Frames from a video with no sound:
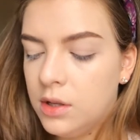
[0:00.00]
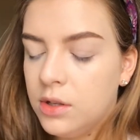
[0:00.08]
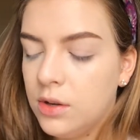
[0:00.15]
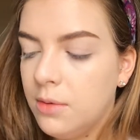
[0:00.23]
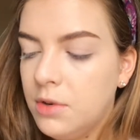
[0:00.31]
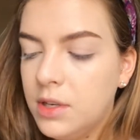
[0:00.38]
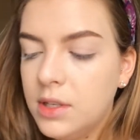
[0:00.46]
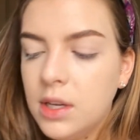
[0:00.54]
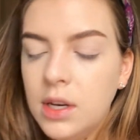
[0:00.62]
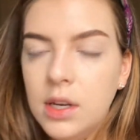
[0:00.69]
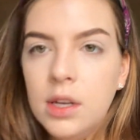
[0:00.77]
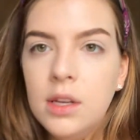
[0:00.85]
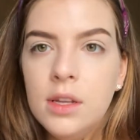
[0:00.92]
So I'm just going
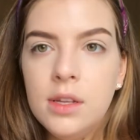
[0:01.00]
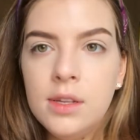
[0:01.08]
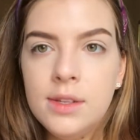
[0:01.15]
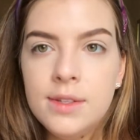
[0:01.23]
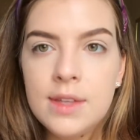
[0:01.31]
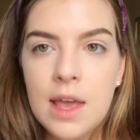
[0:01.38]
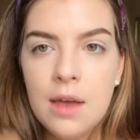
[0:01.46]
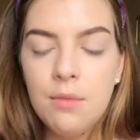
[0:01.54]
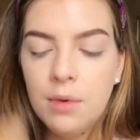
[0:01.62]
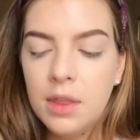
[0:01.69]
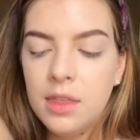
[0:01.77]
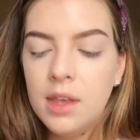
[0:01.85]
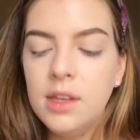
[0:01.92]
to set
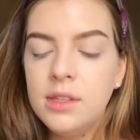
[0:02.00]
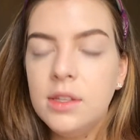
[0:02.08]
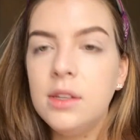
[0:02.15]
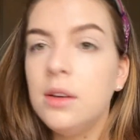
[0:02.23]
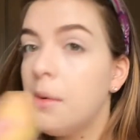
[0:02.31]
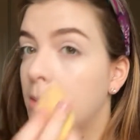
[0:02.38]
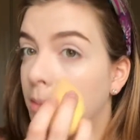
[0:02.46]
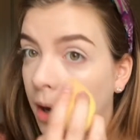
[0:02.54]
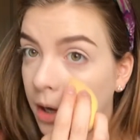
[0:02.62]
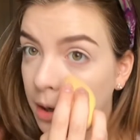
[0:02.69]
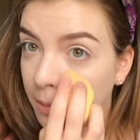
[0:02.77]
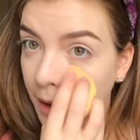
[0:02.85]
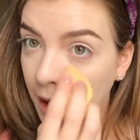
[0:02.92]
with this. I'm not
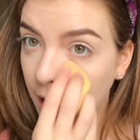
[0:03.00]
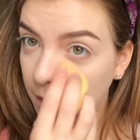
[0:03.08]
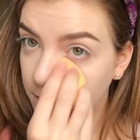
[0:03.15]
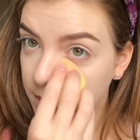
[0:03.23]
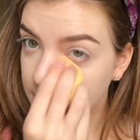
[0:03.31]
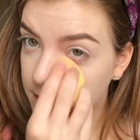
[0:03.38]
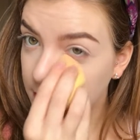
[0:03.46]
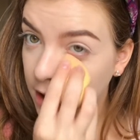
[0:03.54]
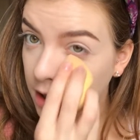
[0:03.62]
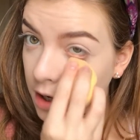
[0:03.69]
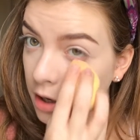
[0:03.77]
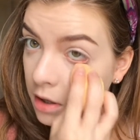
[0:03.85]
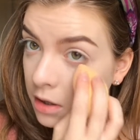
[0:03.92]
going to bake, I'm just
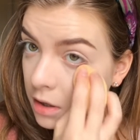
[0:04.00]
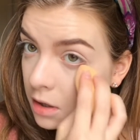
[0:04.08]
setting.